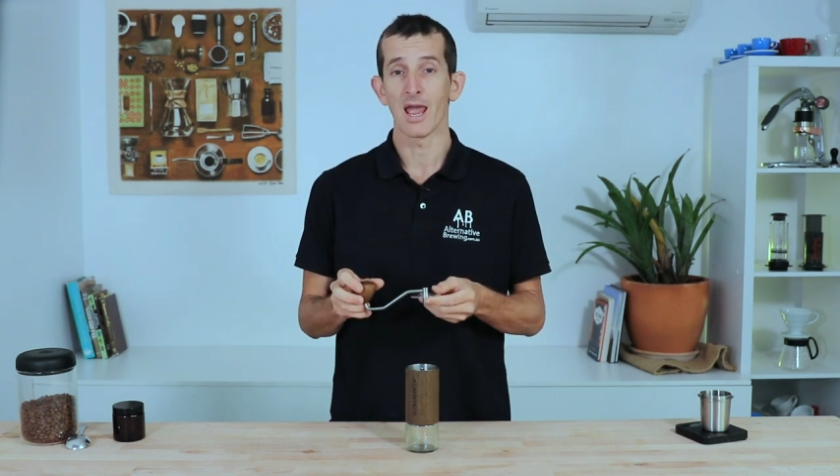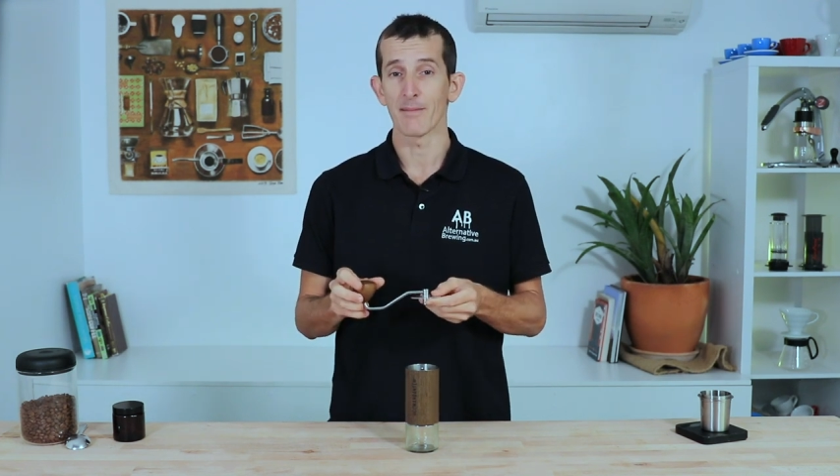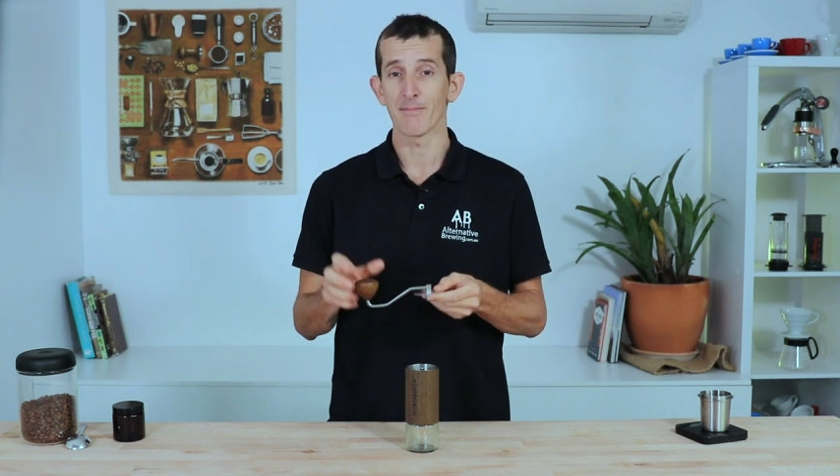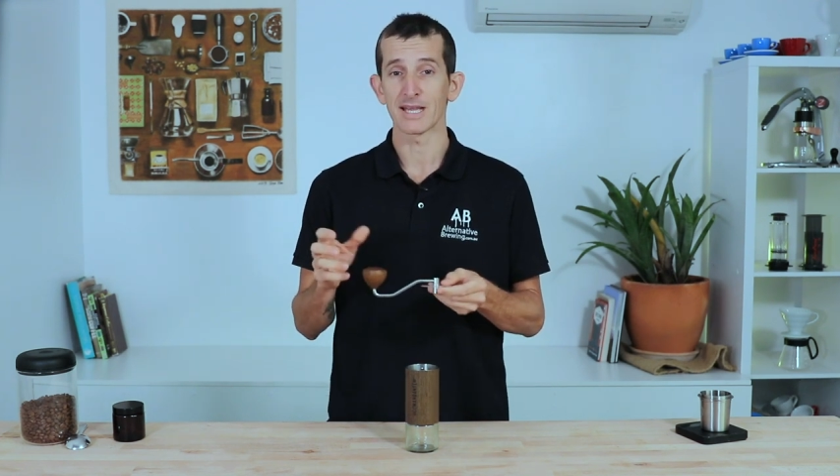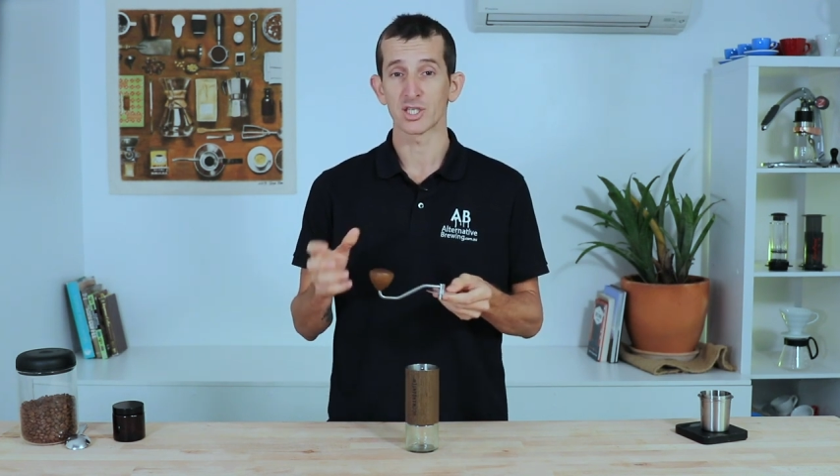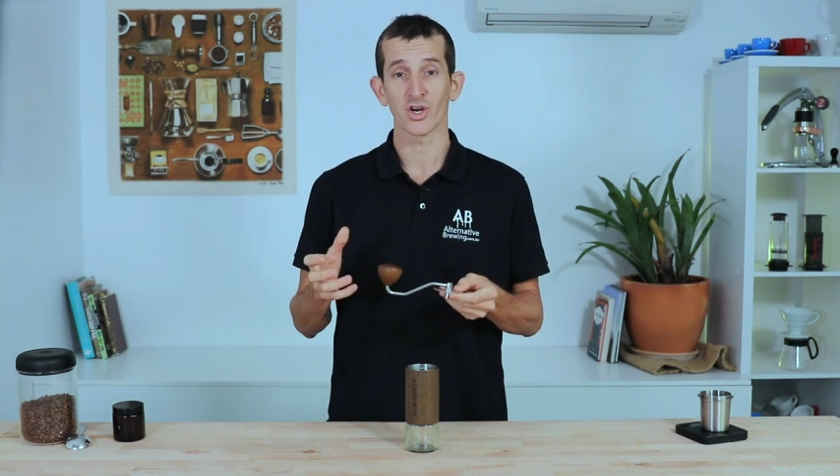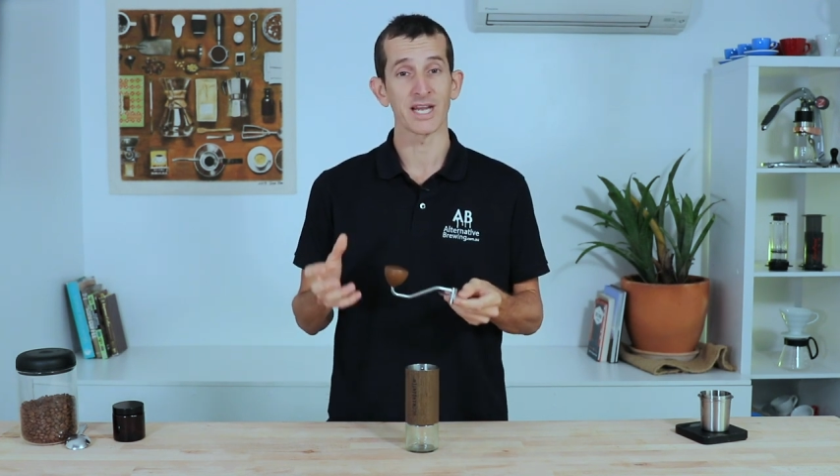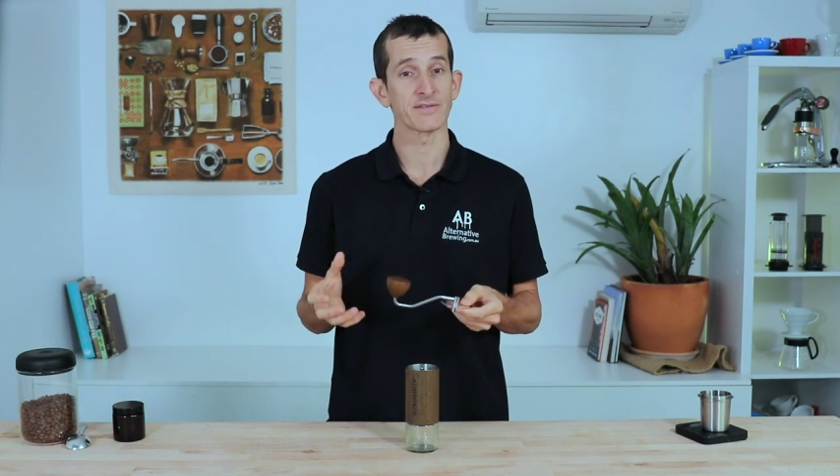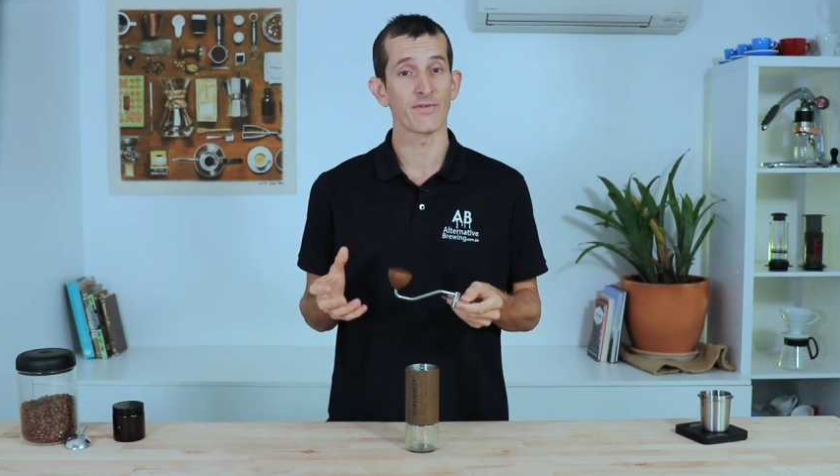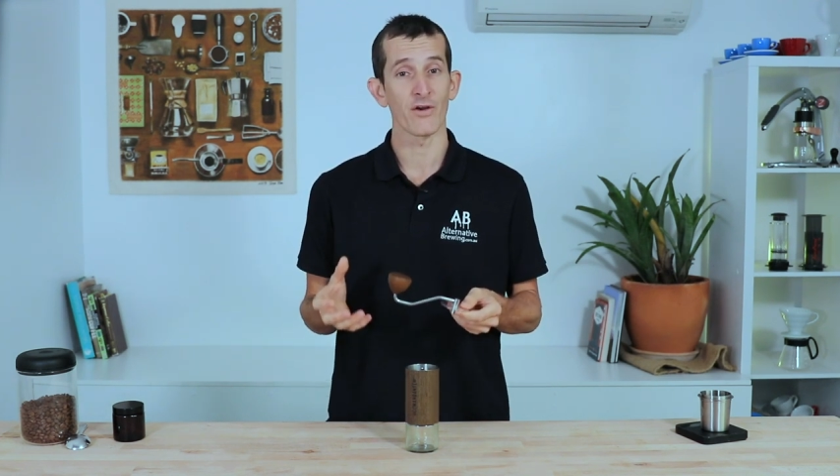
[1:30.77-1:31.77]
It makes
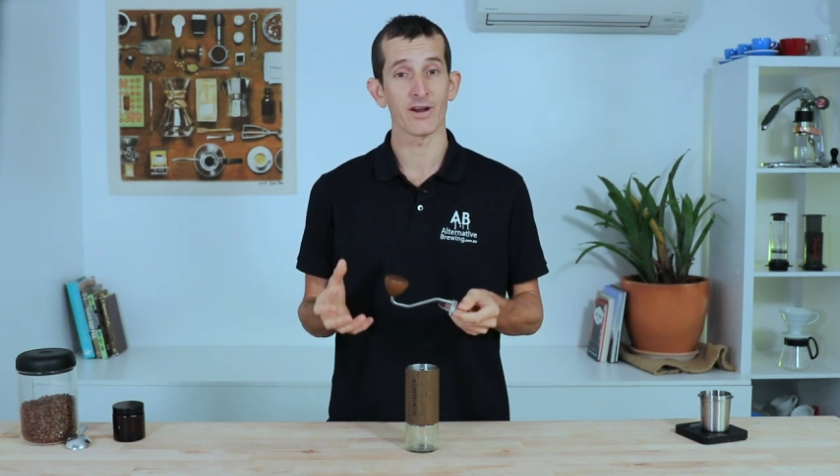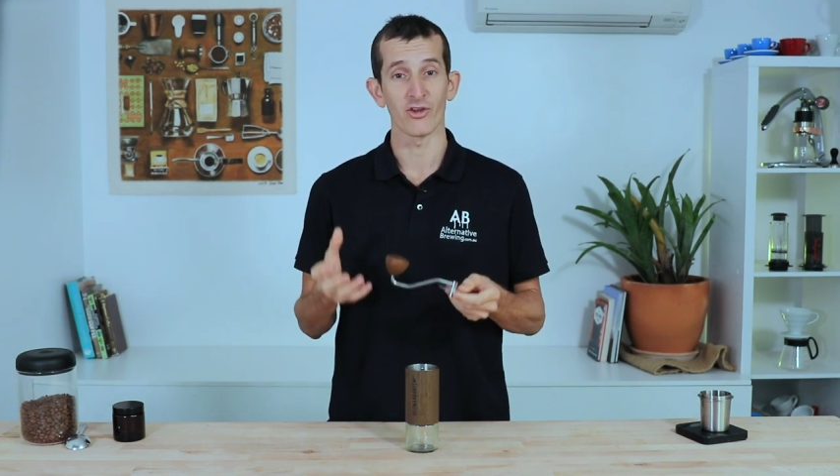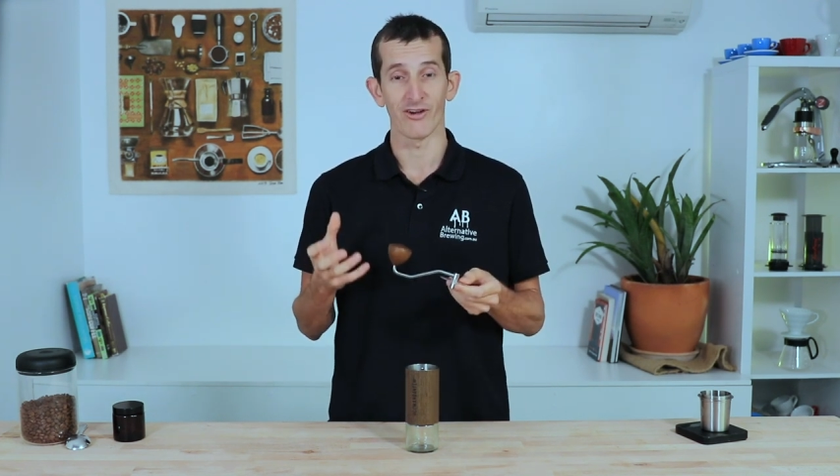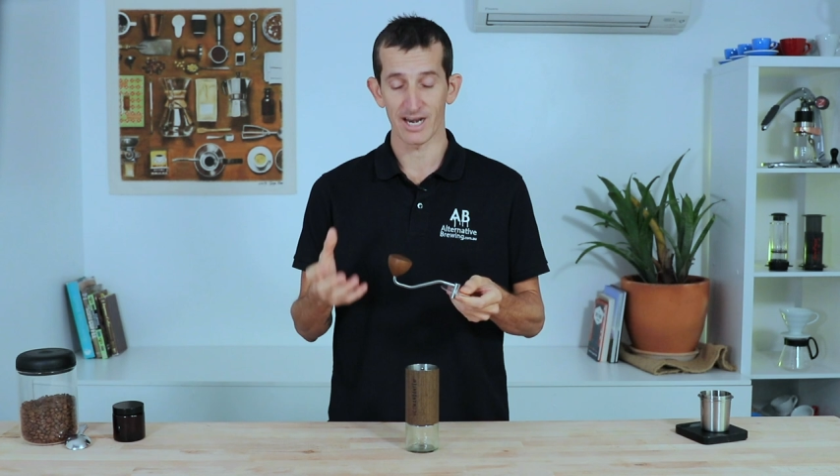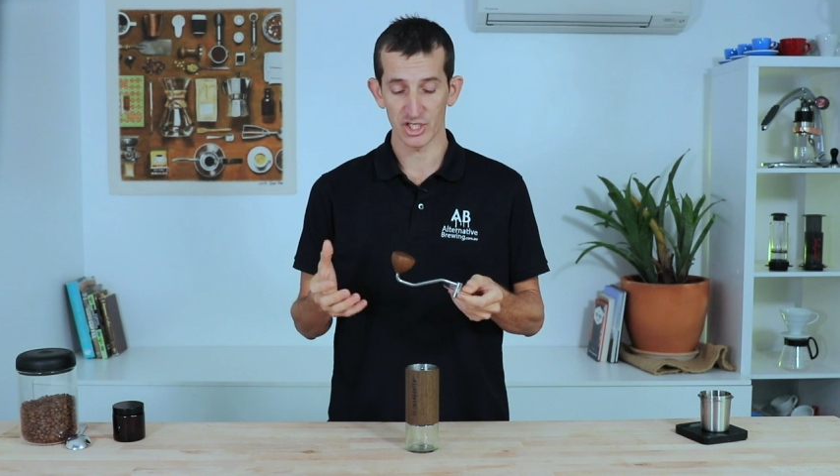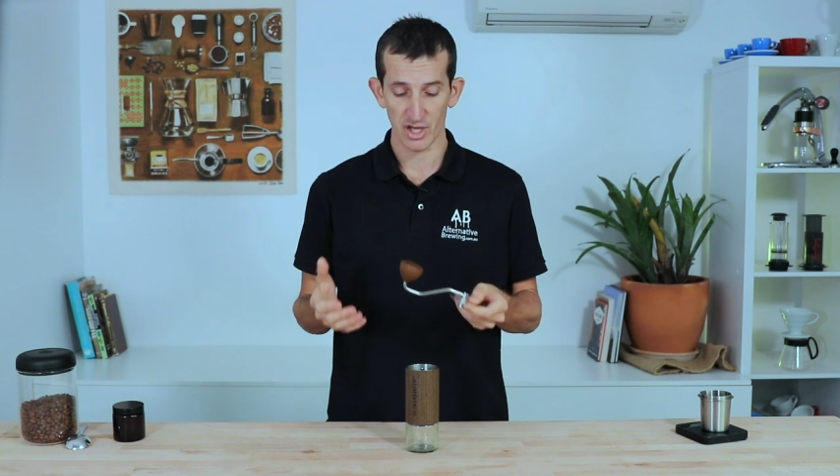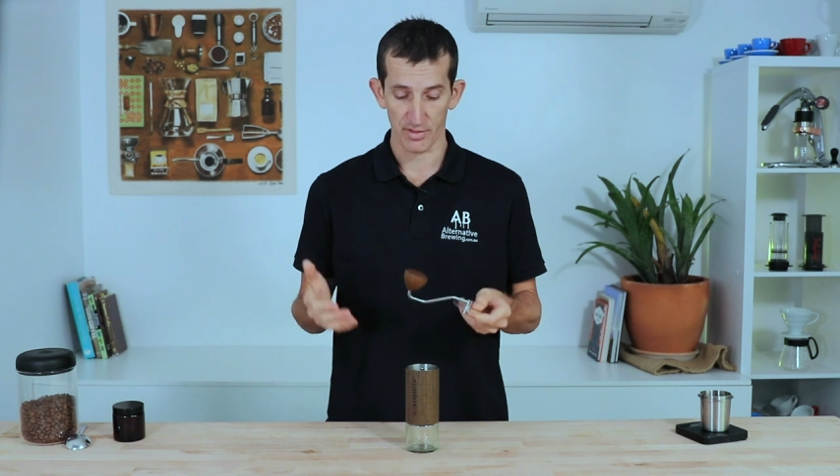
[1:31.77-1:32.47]
transferring your energy